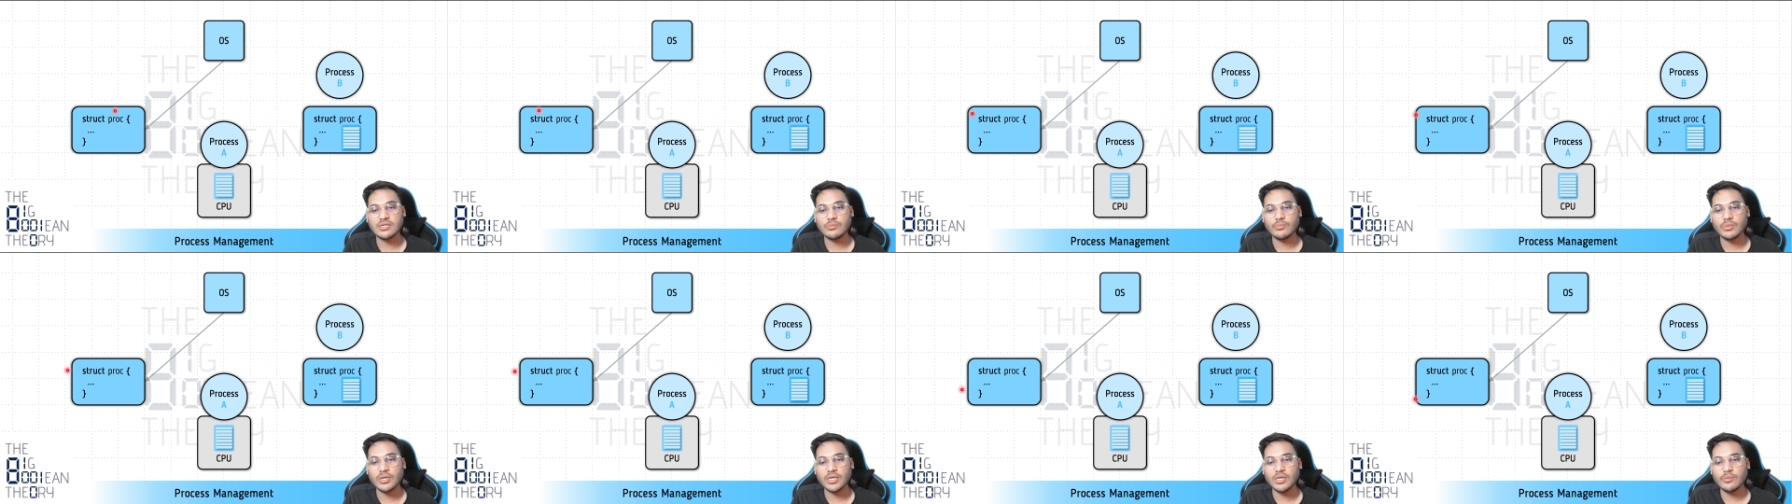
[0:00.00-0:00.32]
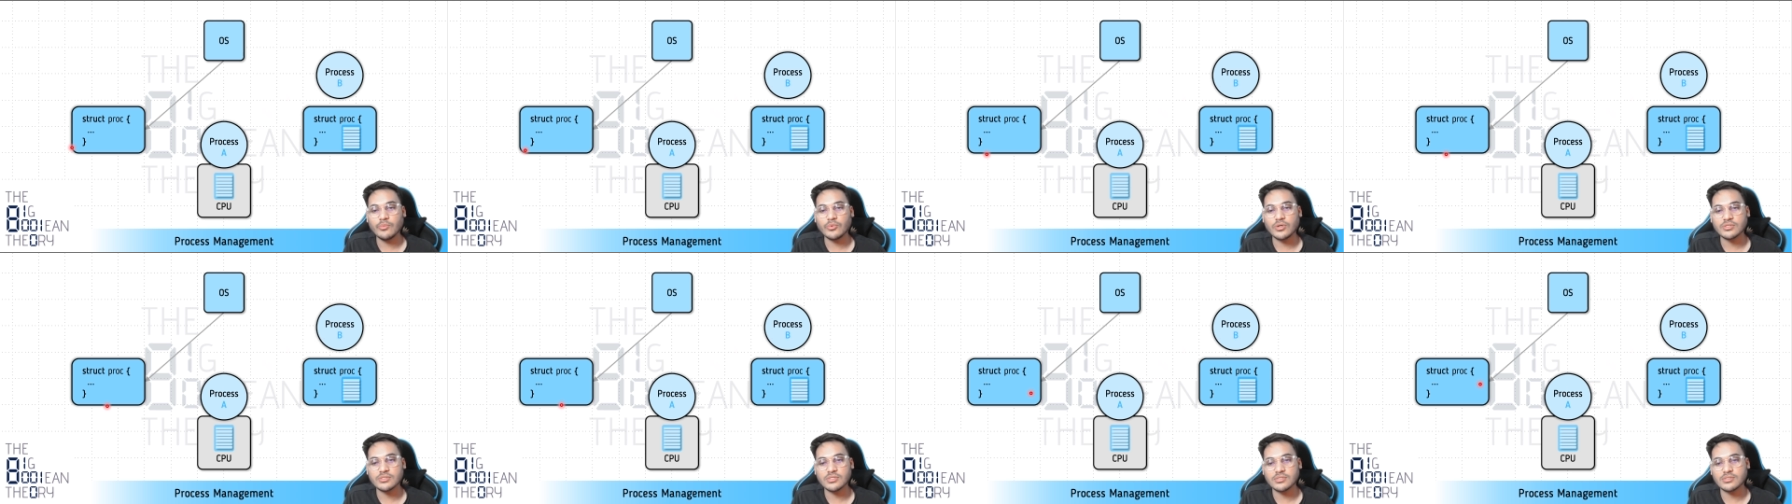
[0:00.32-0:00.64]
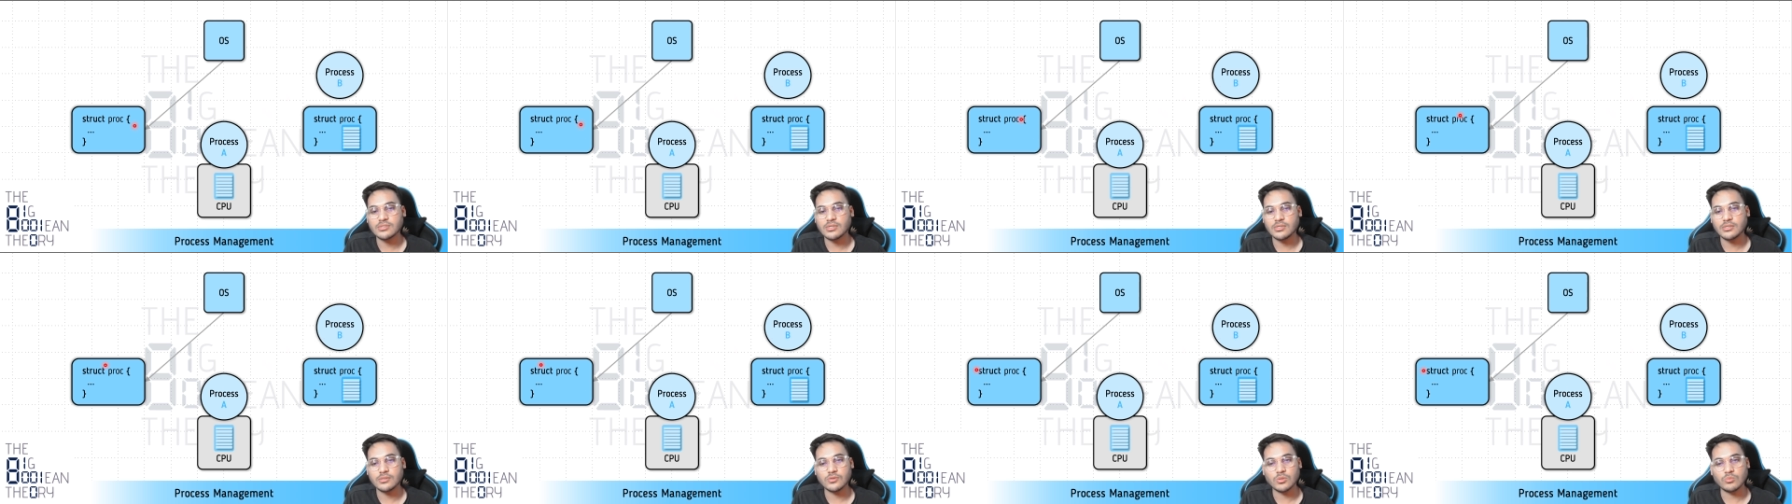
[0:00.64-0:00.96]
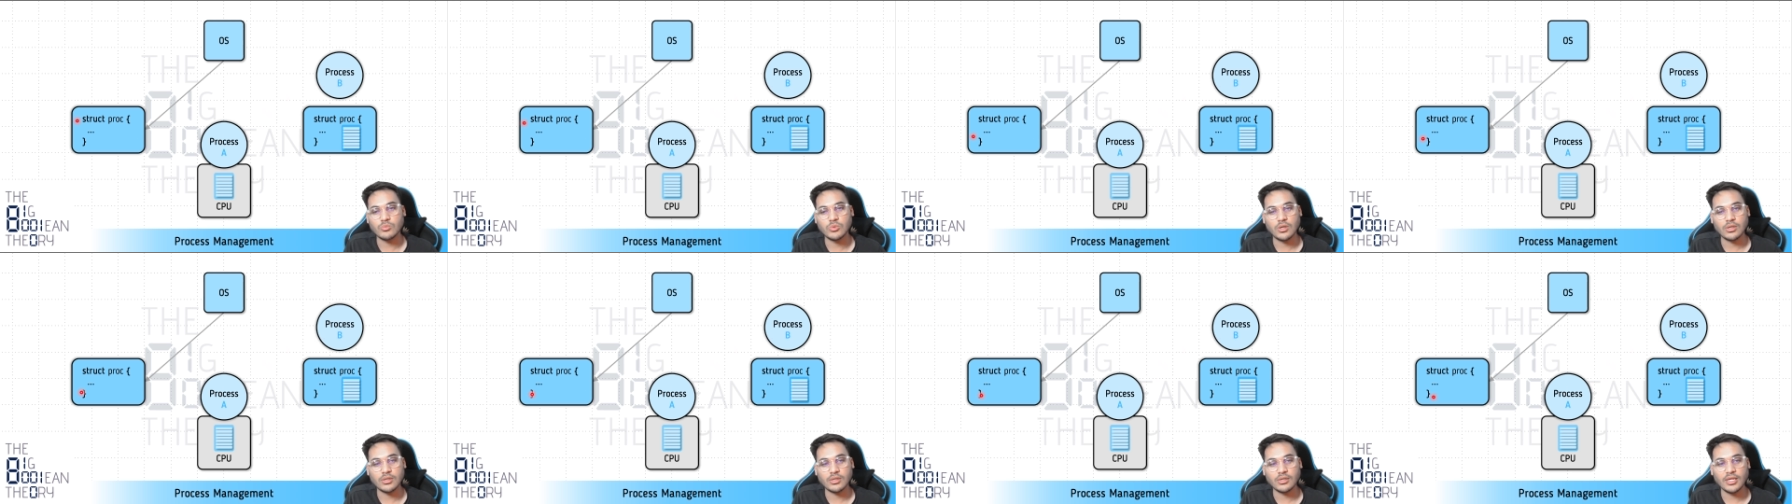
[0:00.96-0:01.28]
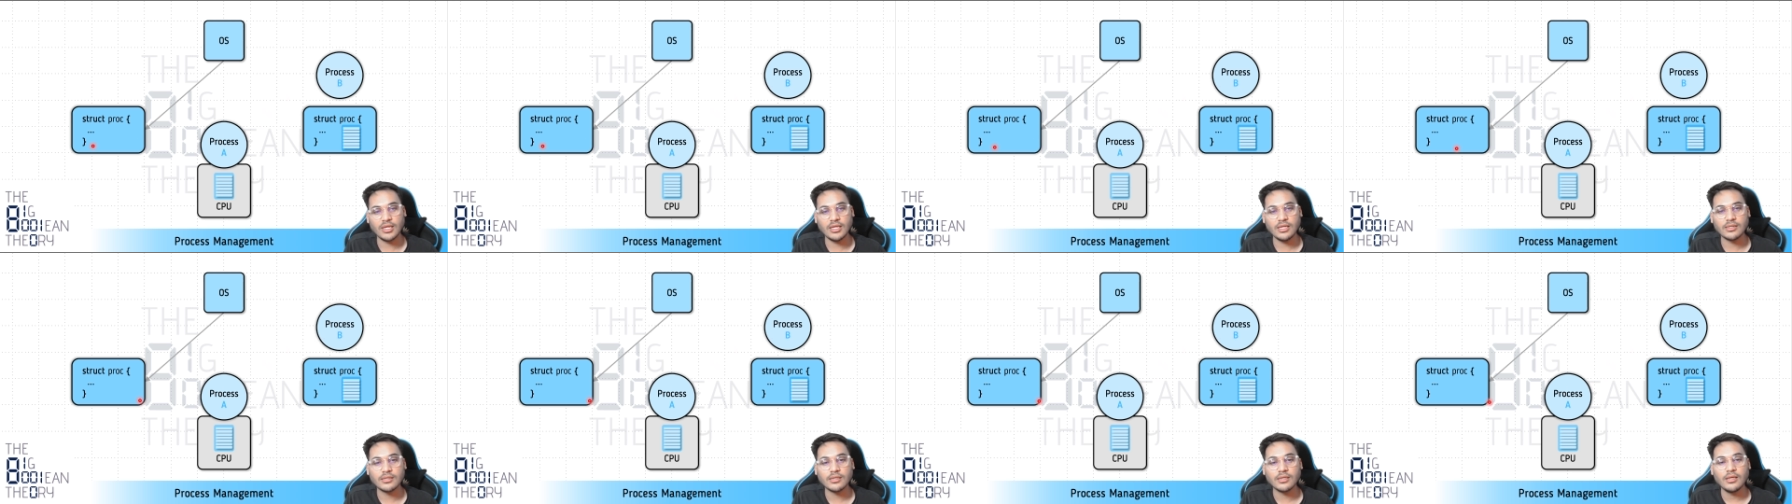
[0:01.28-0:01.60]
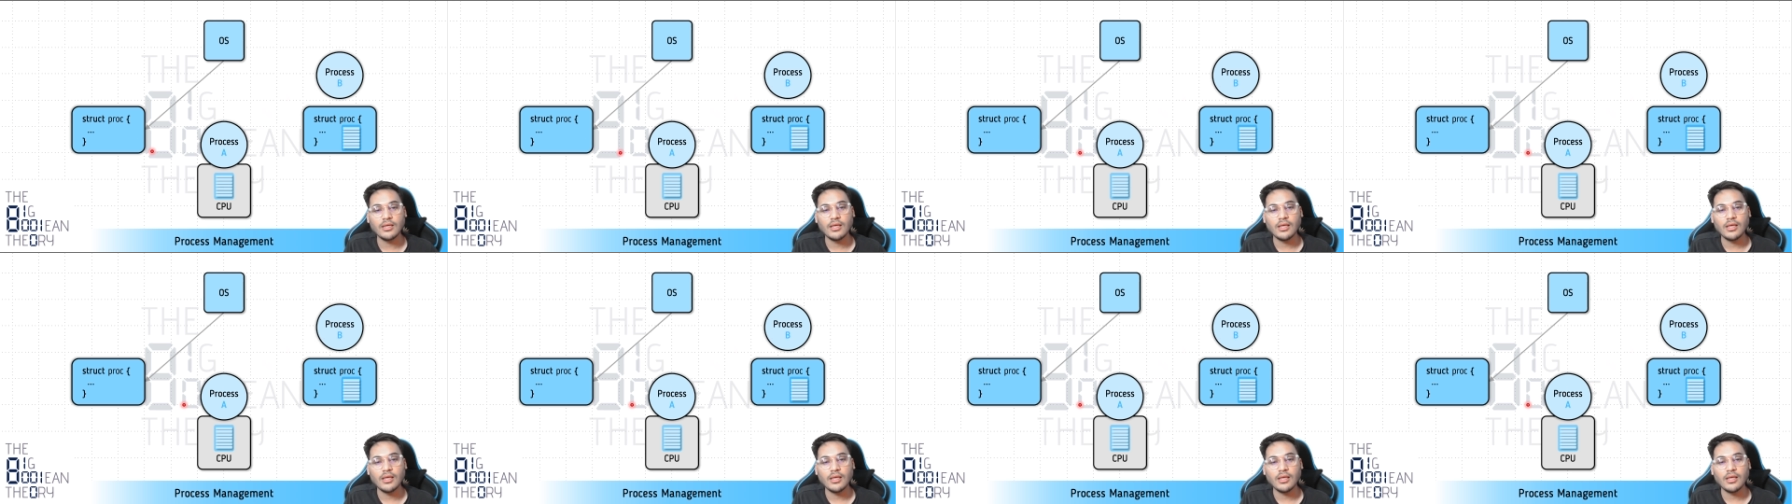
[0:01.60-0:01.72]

by a process control block, right?